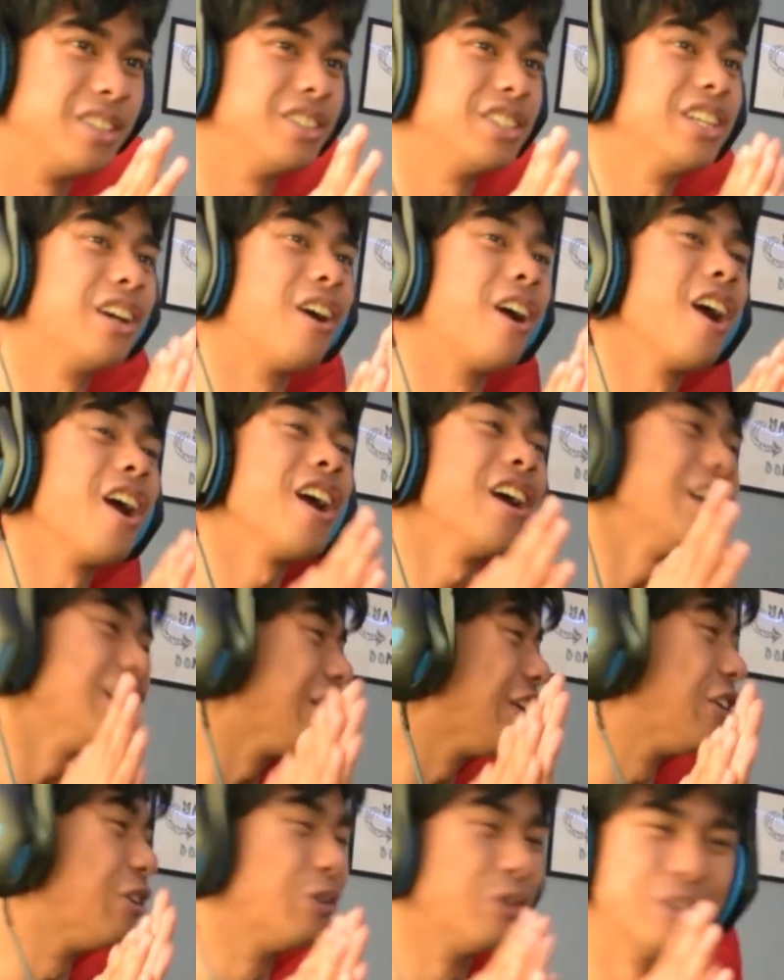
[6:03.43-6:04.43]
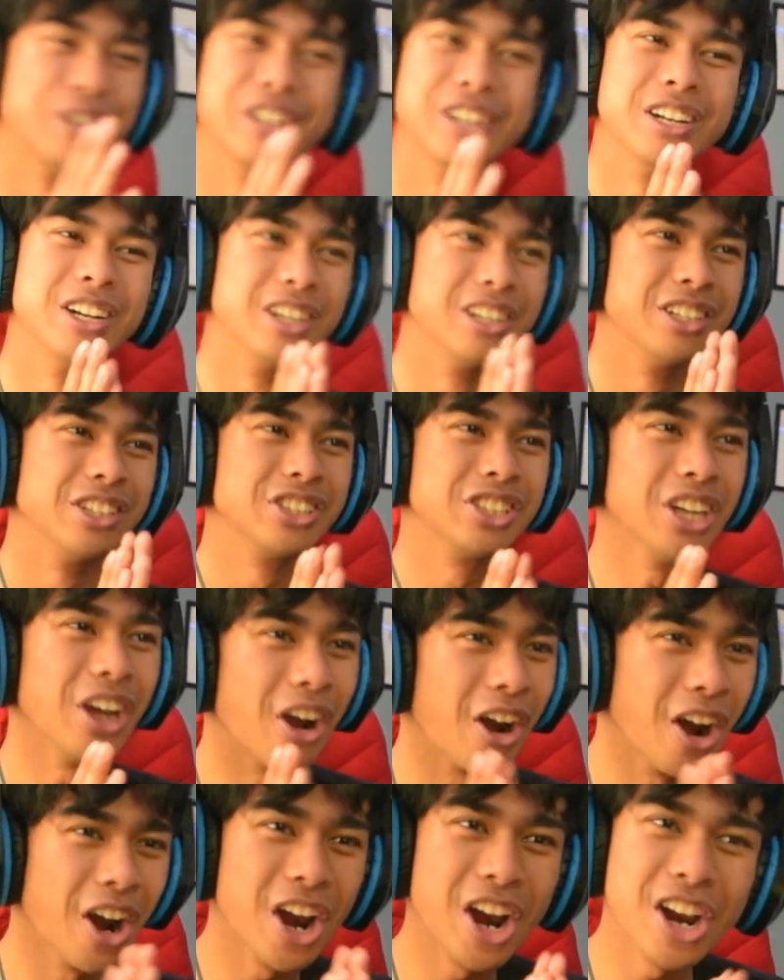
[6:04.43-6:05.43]
She heard you! She
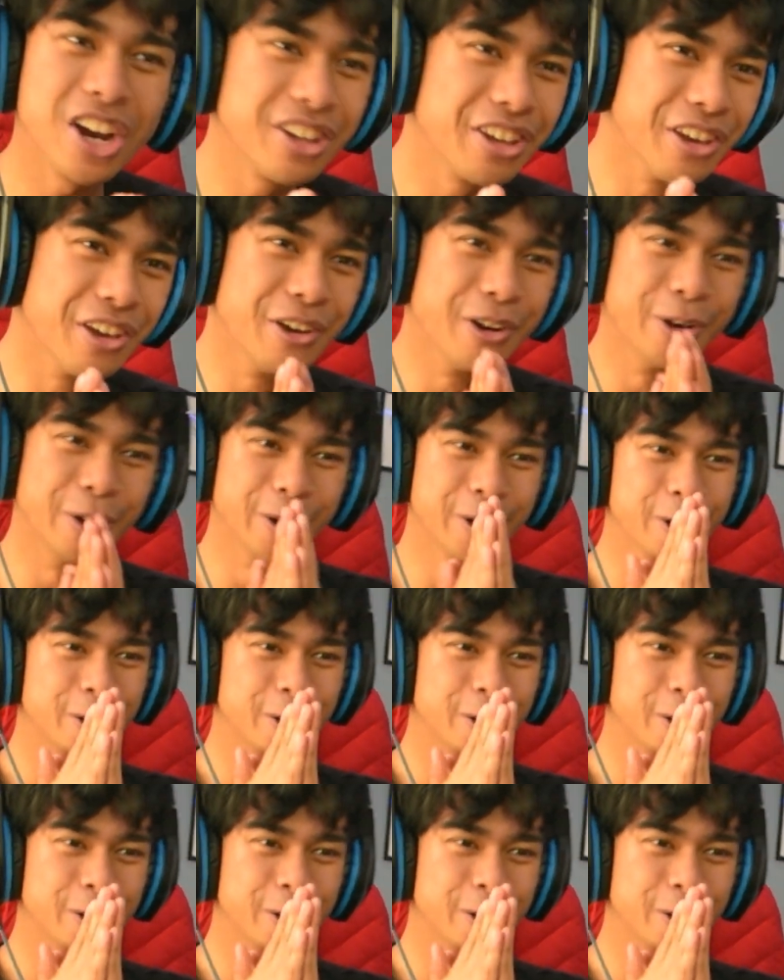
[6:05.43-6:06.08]
heard you!